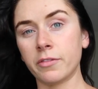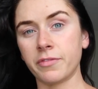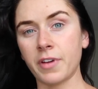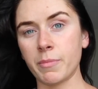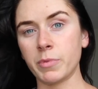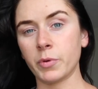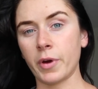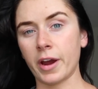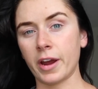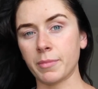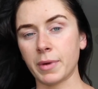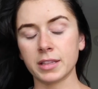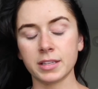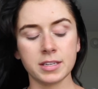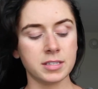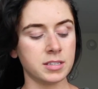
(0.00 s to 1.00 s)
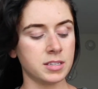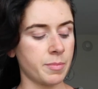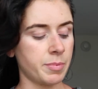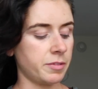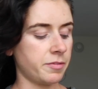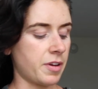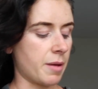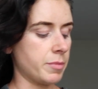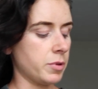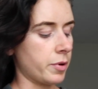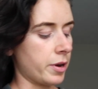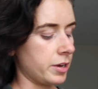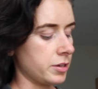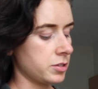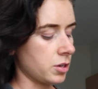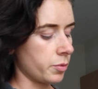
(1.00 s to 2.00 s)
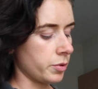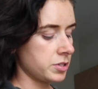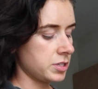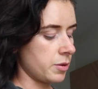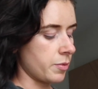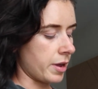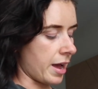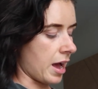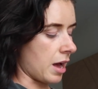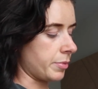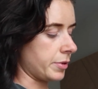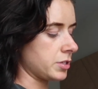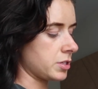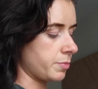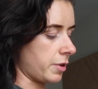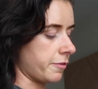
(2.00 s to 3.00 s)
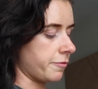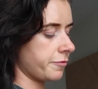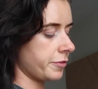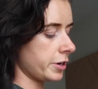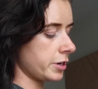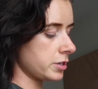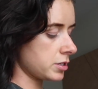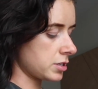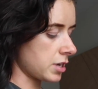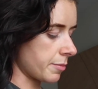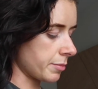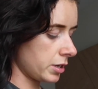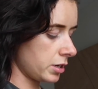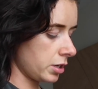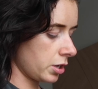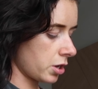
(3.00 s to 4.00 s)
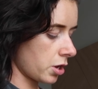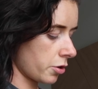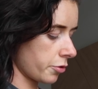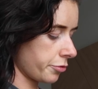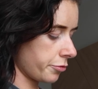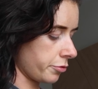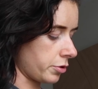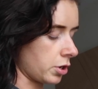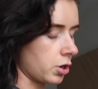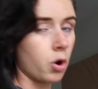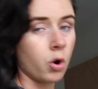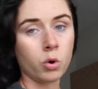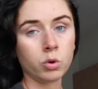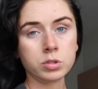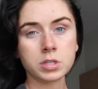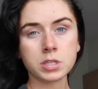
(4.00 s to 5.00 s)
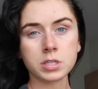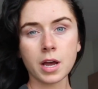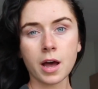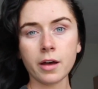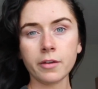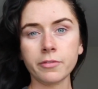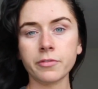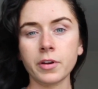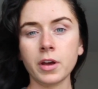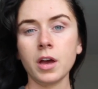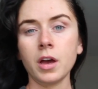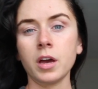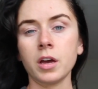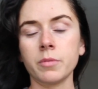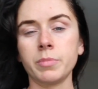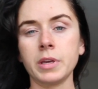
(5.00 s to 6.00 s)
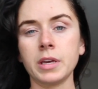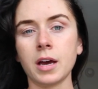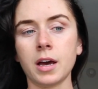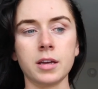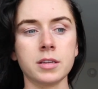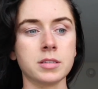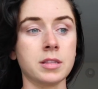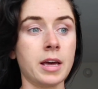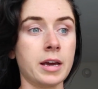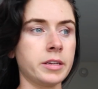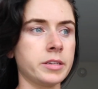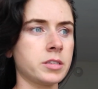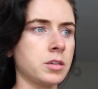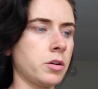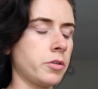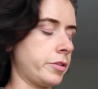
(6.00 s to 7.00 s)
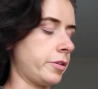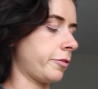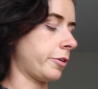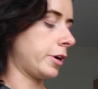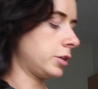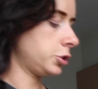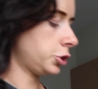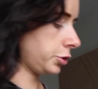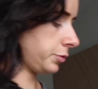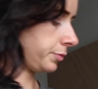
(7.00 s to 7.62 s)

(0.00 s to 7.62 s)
and February. My lease is up in February, so we'll see what happens. But first, I'm gonna go through the cold stuff because that needs to go in the fridge.